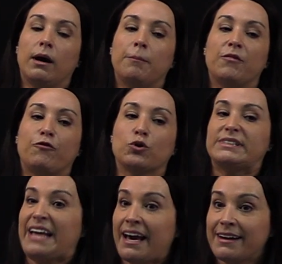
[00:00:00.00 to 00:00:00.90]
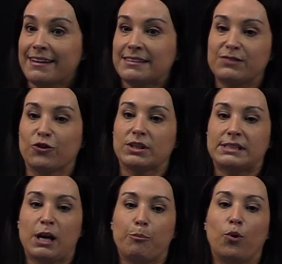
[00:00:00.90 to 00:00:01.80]
for status, for
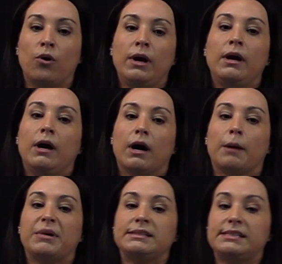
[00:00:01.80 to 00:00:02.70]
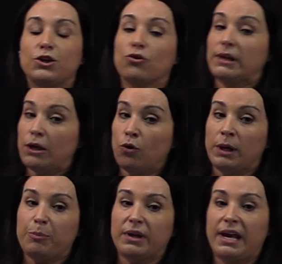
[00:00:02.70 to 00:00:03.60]
example. Consider legal
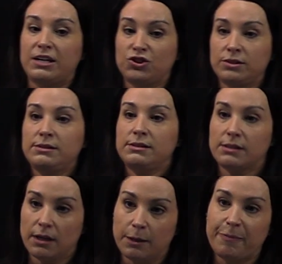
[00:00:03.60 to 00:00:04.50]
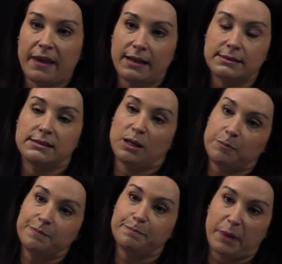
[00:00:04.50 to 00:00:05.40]
implications that
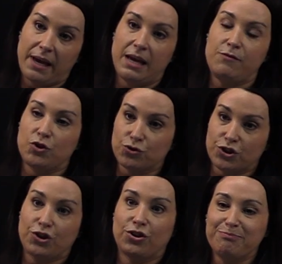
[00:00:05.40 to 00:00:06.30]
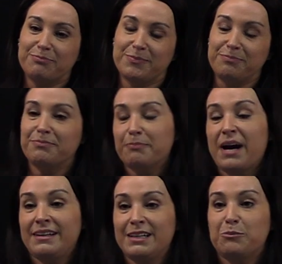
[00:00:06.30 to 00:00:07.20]
some behaviors
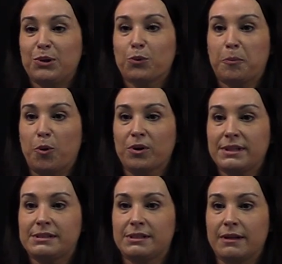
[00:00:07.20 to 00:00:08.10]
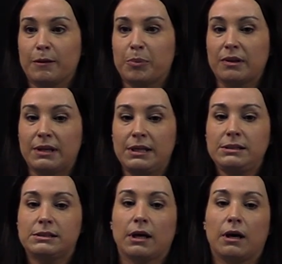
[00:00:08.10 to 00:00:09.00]
might need to be reported to the
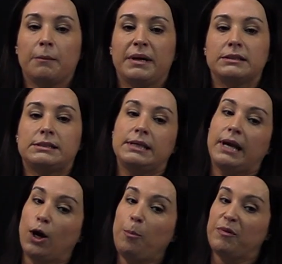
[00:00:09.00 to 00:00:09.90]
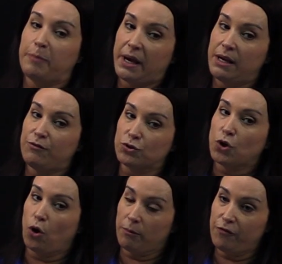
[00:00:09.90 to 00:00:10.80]
police and seek help if behavior is
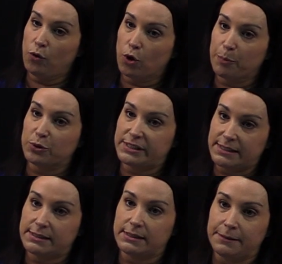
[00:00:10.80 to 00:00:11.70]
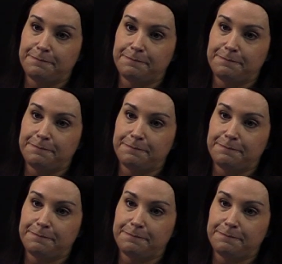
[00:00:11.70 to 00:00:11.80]
harmful or persistent.